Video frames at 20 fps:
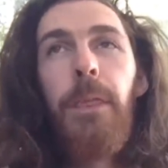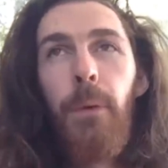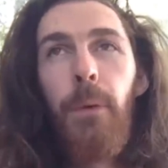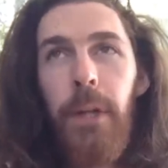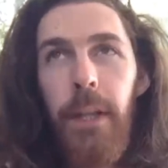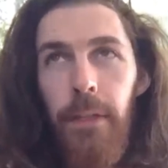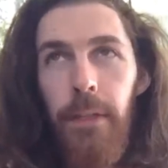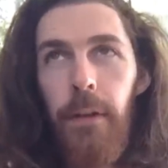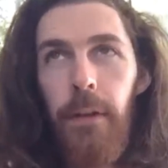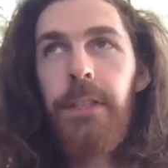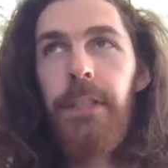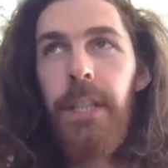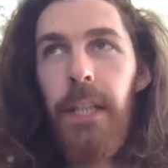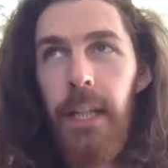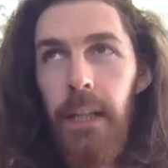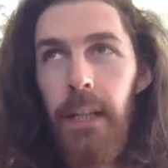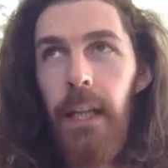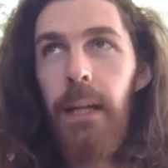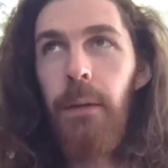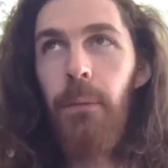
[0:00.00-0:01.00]

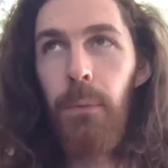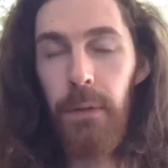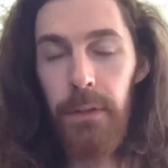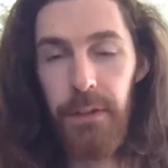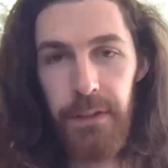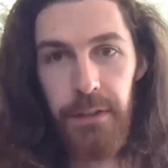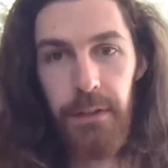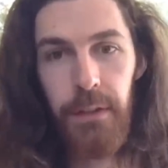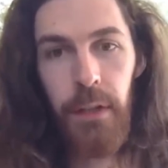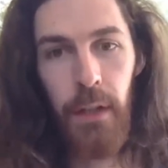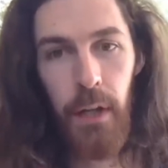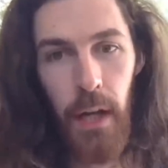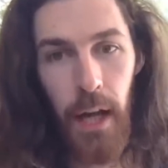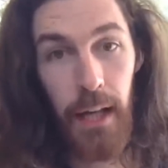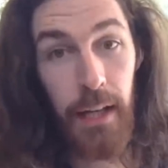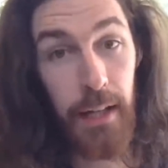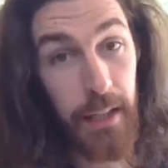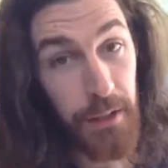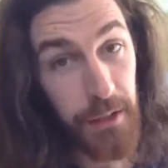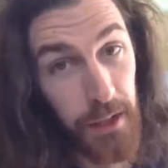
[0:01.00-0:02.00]
It was
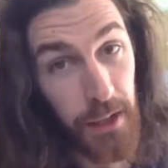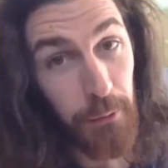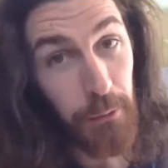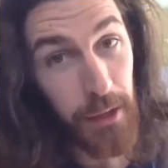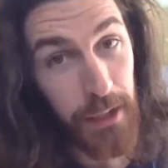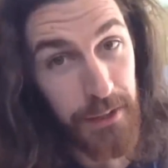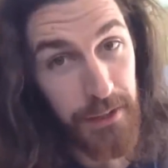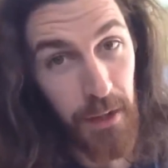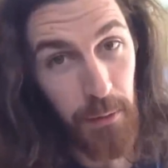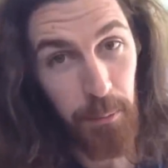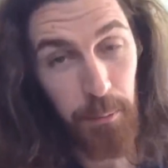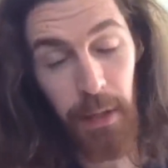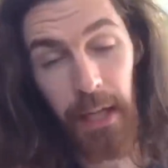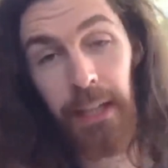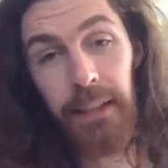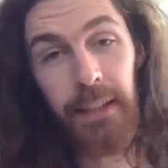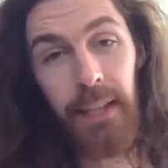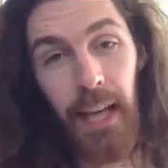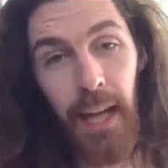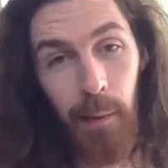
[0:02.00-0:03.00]
initially released on
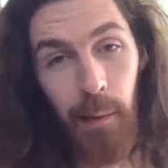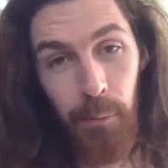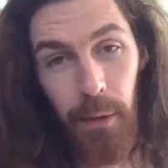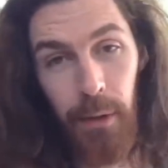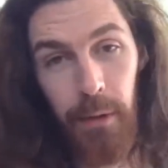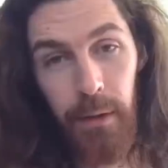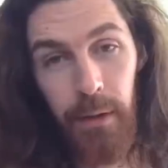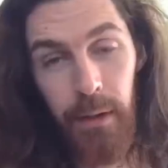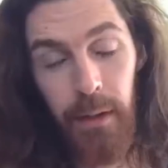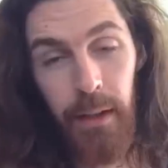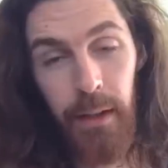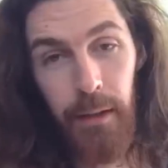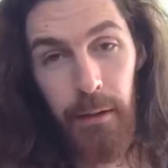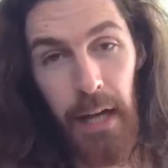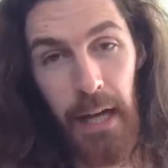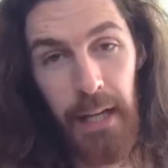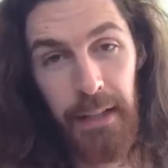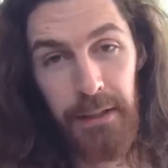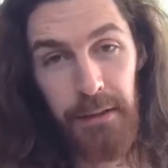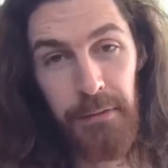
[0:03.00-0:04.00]
Bandcamp
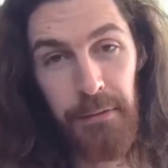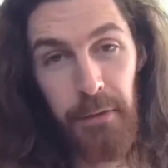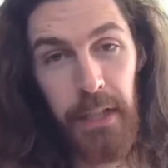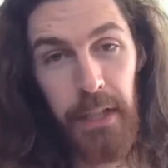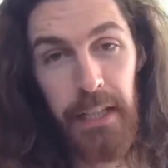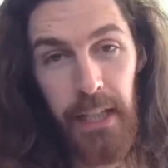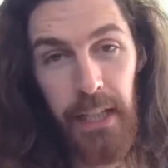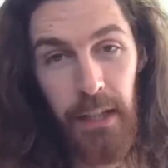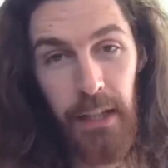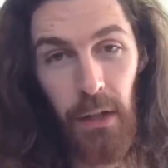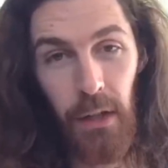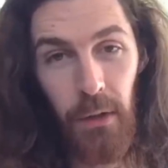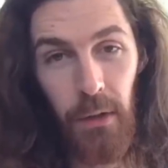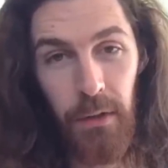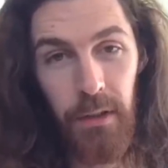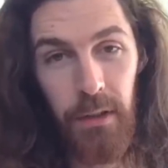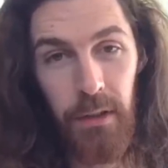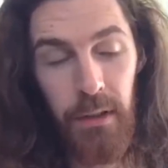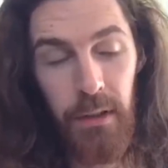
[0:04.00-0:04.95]
as a free download.